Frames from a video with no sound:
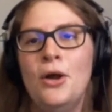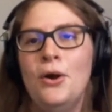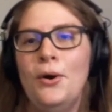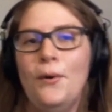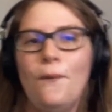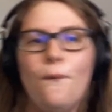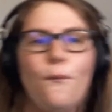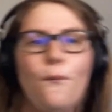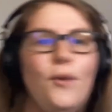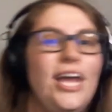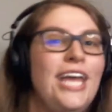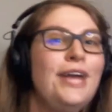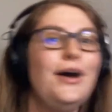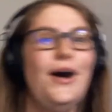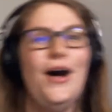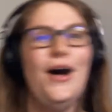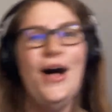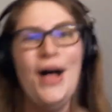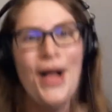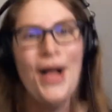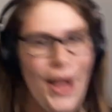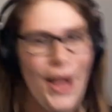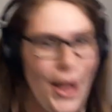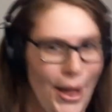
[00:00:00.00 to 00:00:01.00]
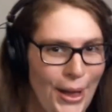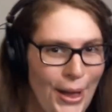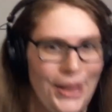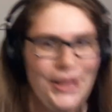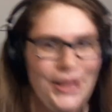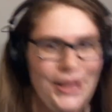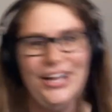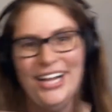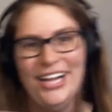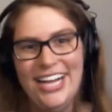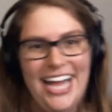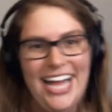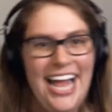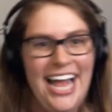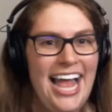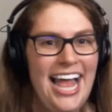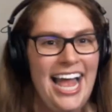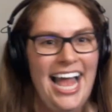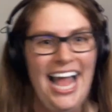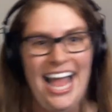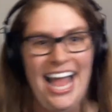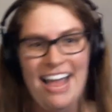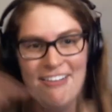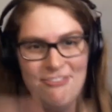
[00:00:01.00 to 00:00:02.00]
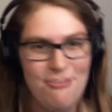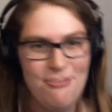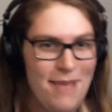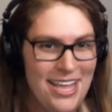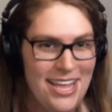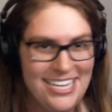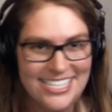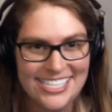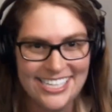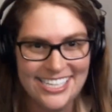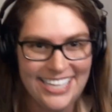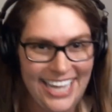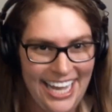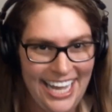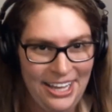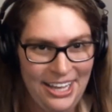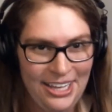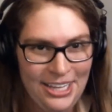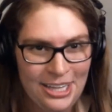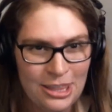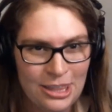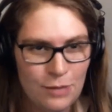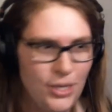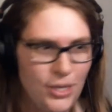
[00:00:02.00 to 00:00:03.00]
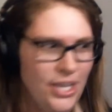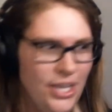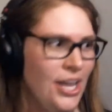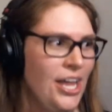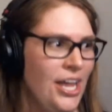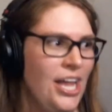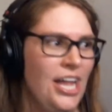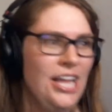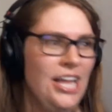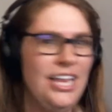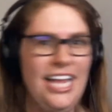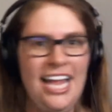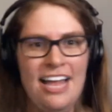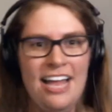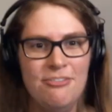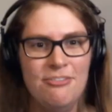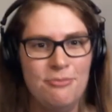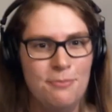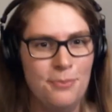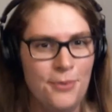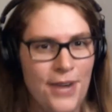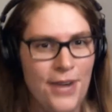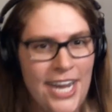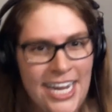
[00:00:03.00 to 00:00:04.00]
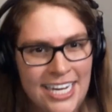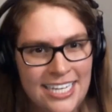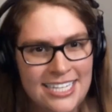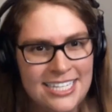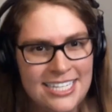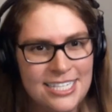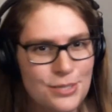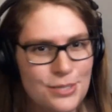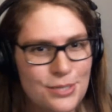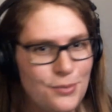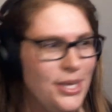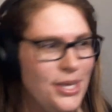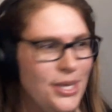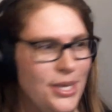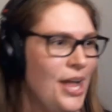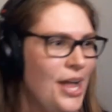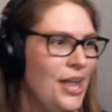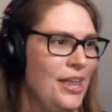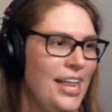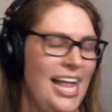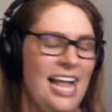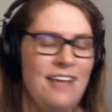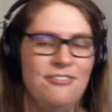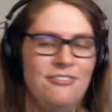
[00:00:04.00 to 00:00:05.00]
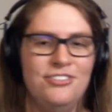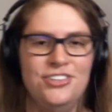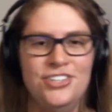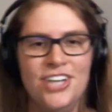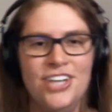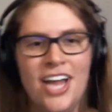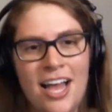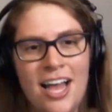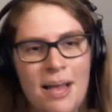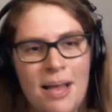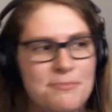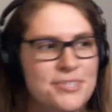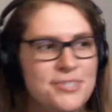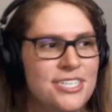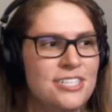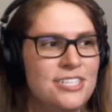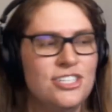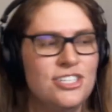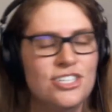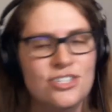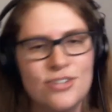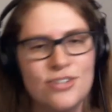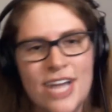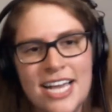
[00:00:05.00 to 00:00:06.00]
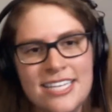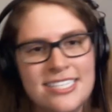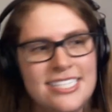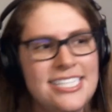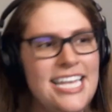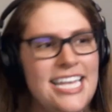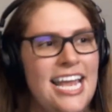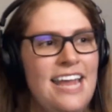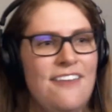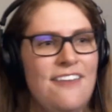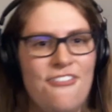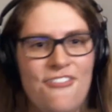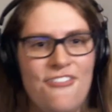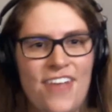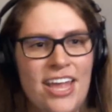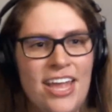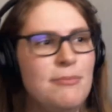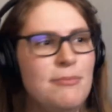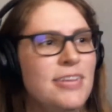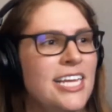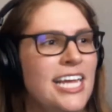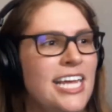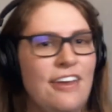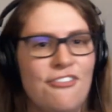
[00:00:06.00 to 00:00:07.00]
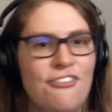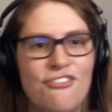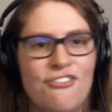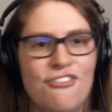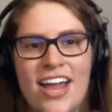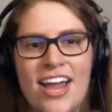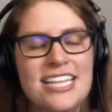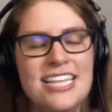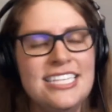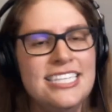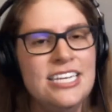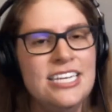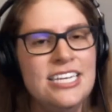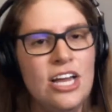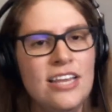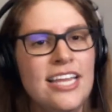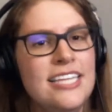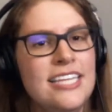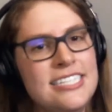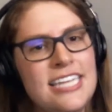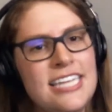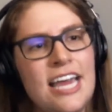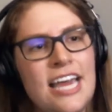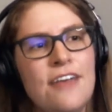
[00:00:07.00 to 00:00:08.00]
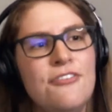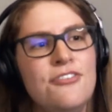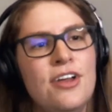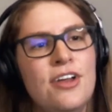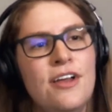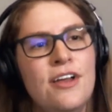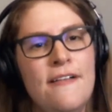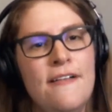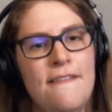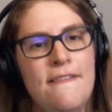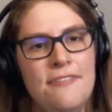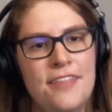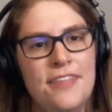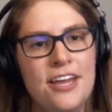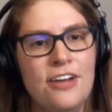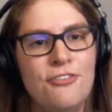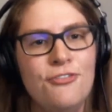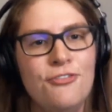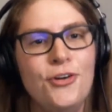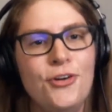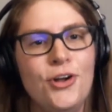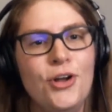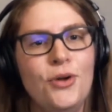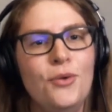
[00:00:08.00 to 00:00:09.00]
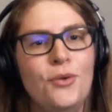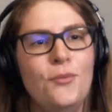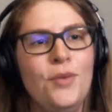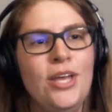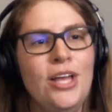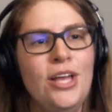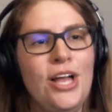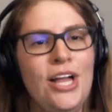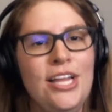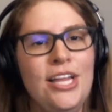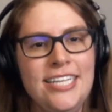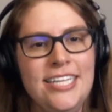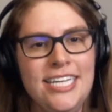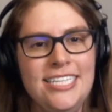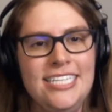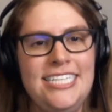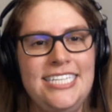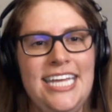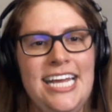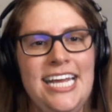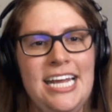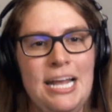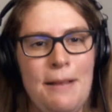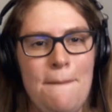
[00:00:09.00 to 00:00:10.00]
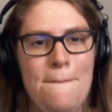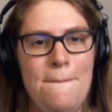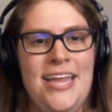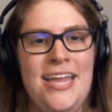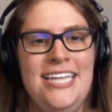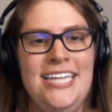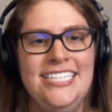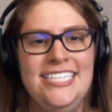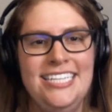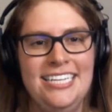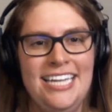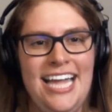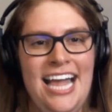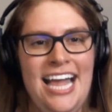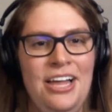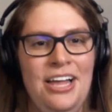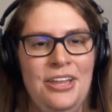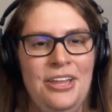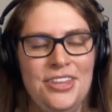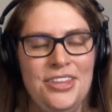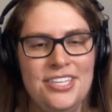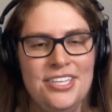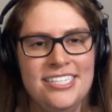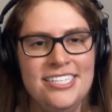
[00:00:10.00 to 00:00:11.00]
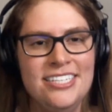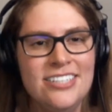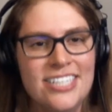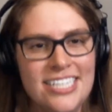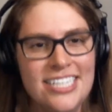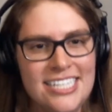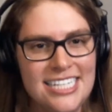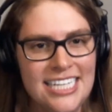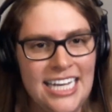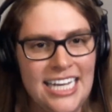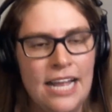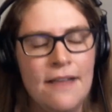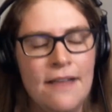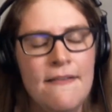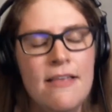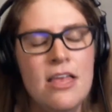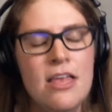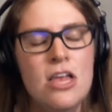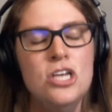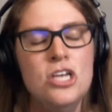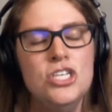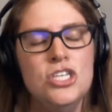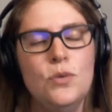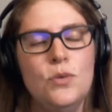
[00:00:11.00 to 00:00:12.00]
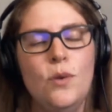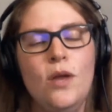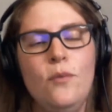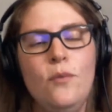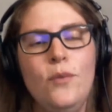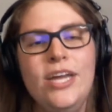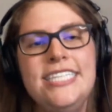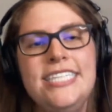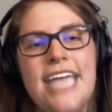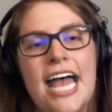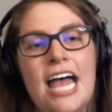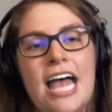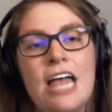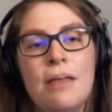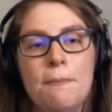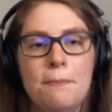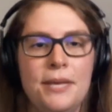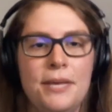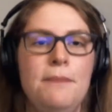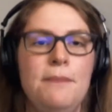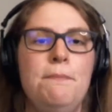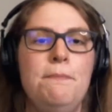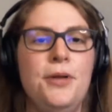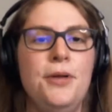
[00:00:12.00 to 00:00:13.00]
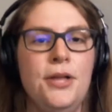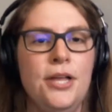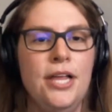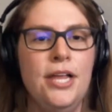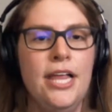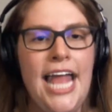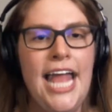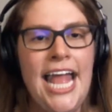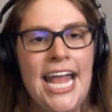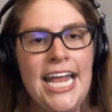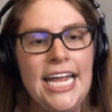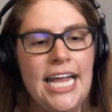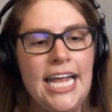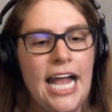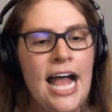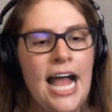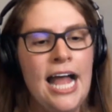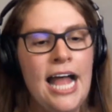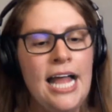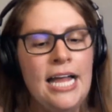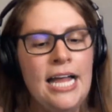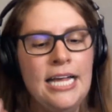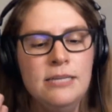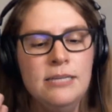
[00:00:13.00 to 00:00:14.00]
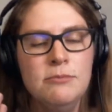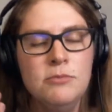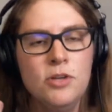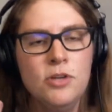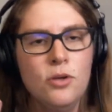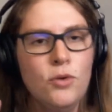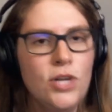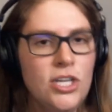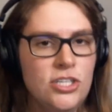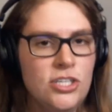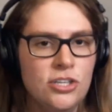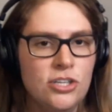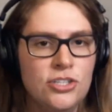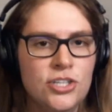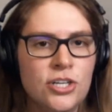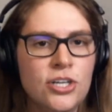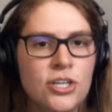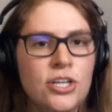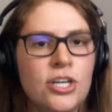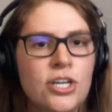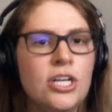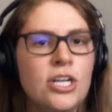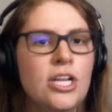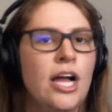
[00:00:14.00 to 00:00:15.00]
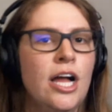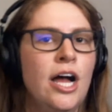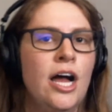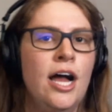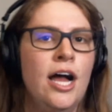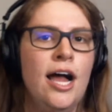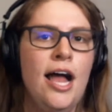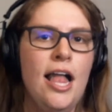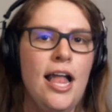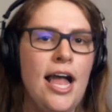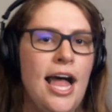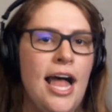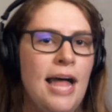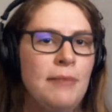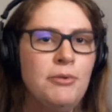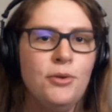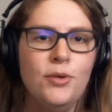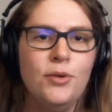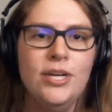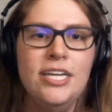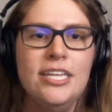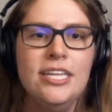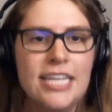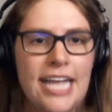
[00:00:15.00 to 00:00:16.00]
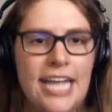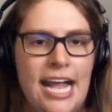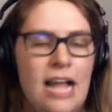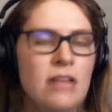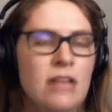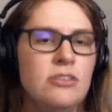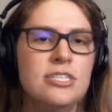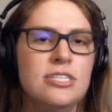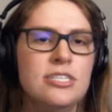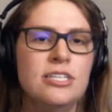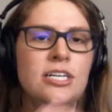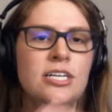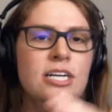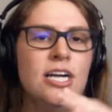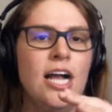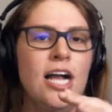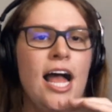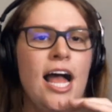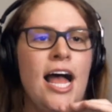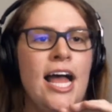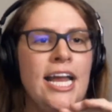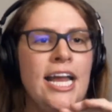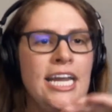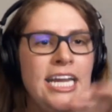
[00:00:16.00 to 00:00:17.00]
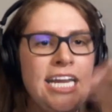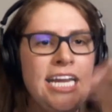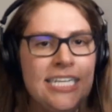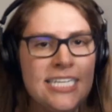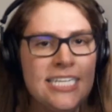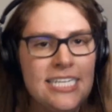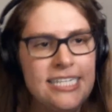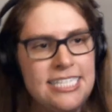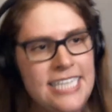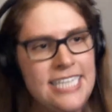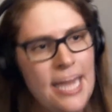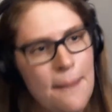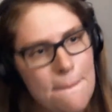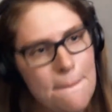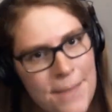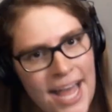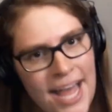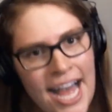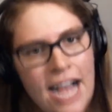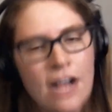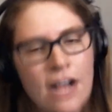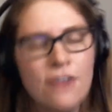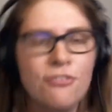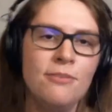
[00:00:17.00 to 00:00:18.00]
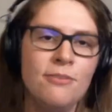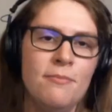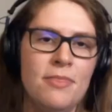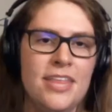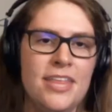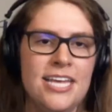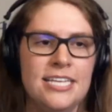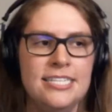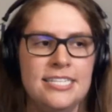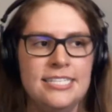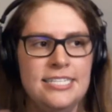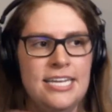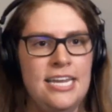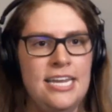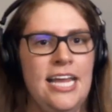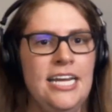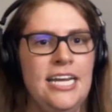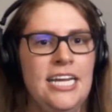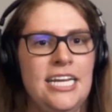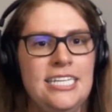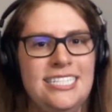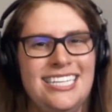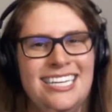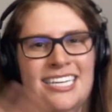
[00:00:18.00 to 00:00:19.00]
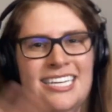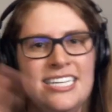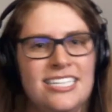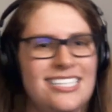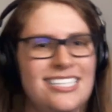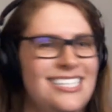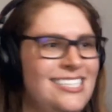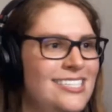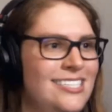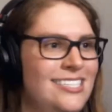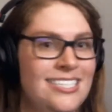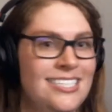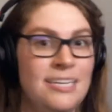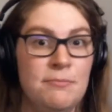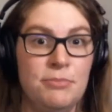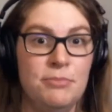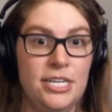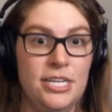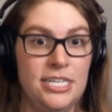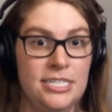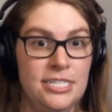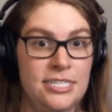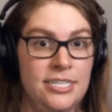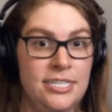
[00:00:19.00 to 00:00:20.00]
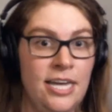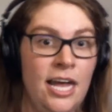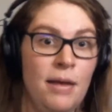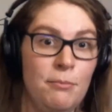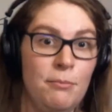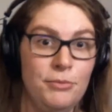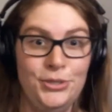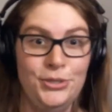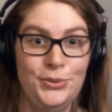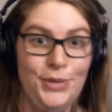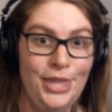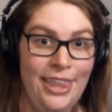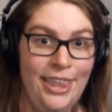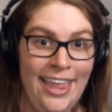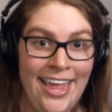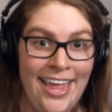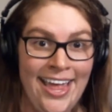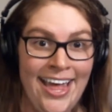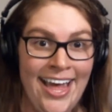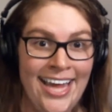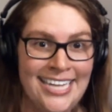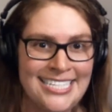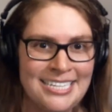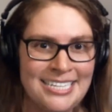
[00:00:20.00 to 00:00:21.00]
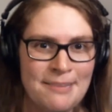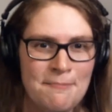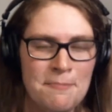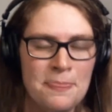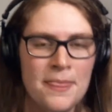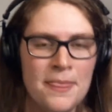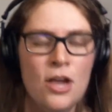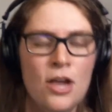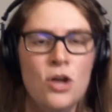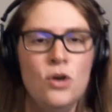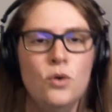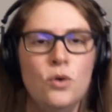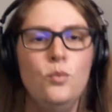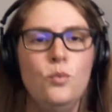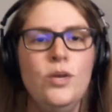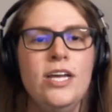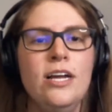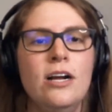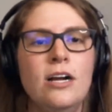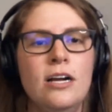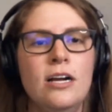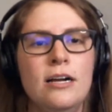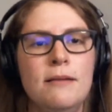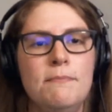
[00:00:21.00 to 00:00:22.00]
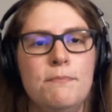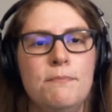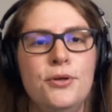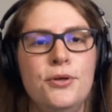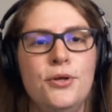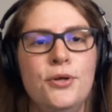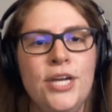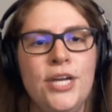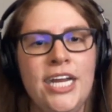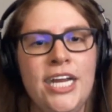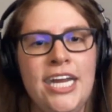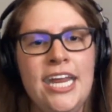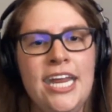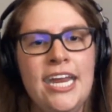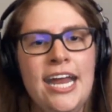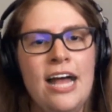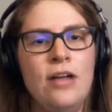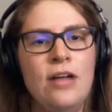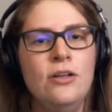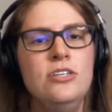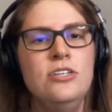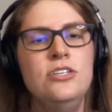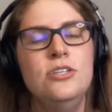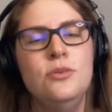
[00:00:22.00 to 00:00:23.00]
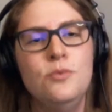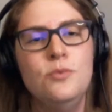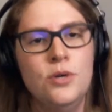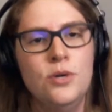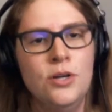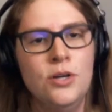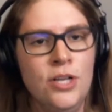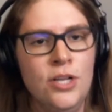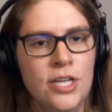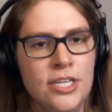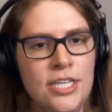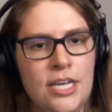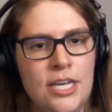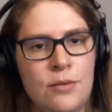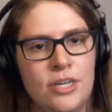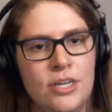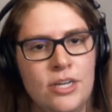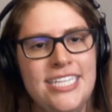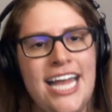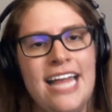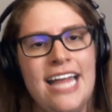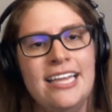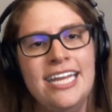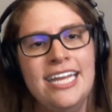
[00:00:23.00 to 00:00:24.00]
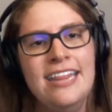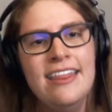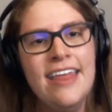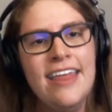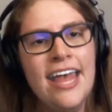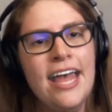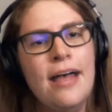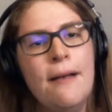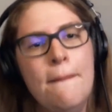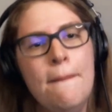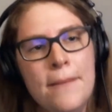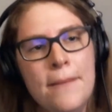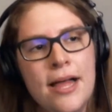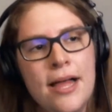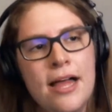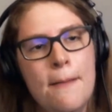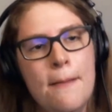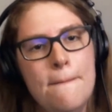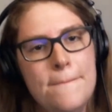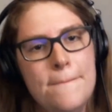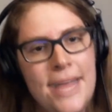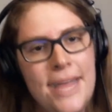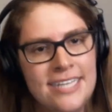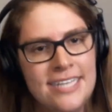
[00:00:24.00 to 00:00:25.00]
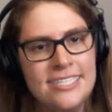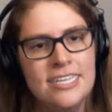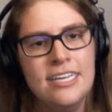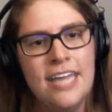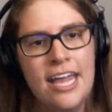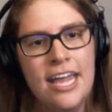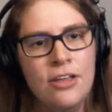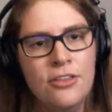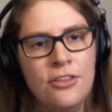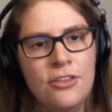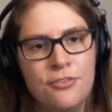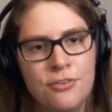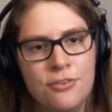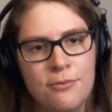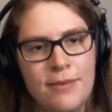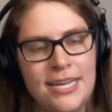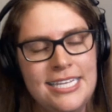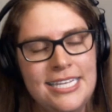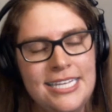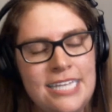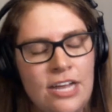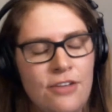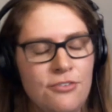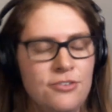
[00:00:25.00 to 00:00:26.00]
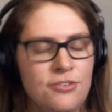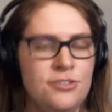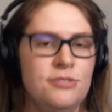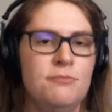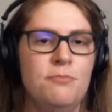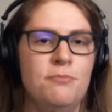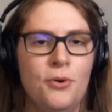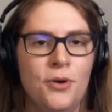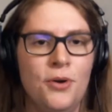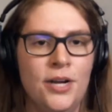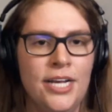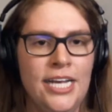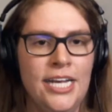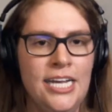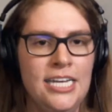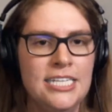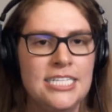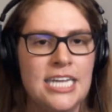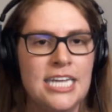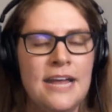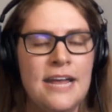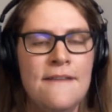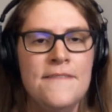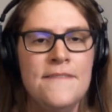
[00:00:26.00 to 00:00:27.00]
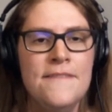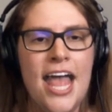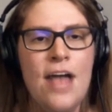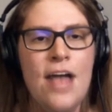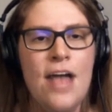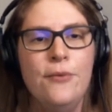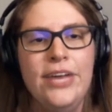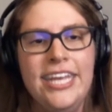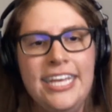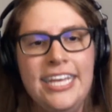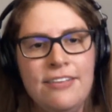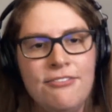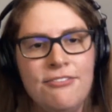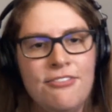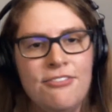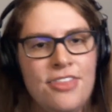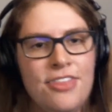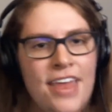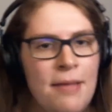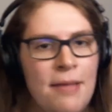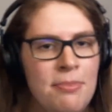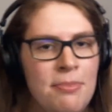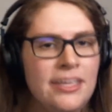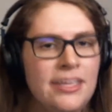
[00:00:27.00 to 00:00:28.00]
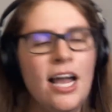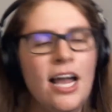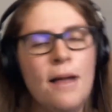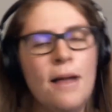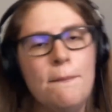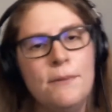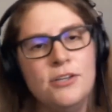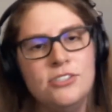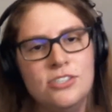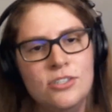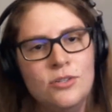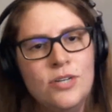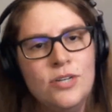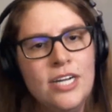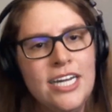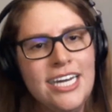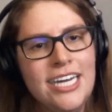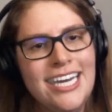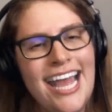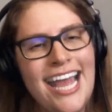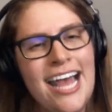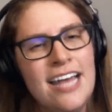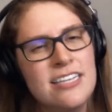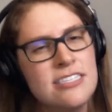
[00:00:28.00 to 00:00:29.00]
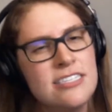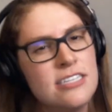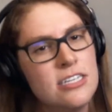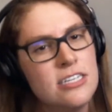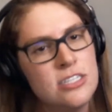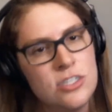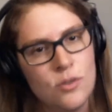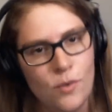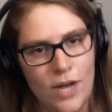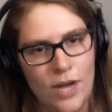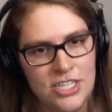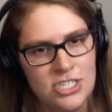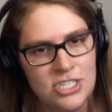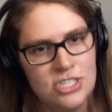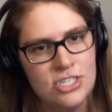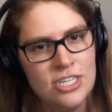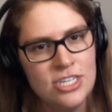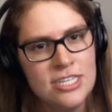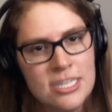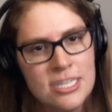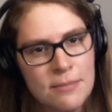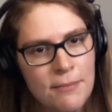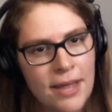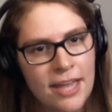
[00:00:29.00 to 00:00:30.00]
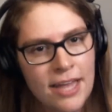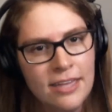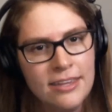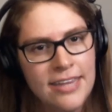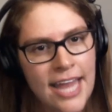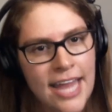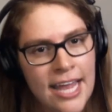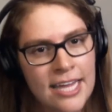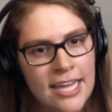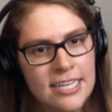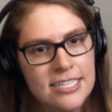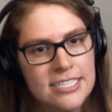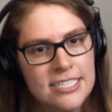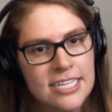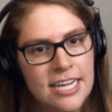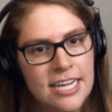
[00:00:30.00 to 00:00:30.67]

We all have mental health. We all have brains. We all have jobs and stress and family and friends and all that stuff. Therefore, we all need to take mental health seriously. So when we tell people, hey, I am going to journal, I'm going to the counselor, I need to step back from this, and I need to just simply stop doing that, we are putting it out into the world, and we're telling them mental health for myself is important. And we give them the opportunity to ask us questions about that.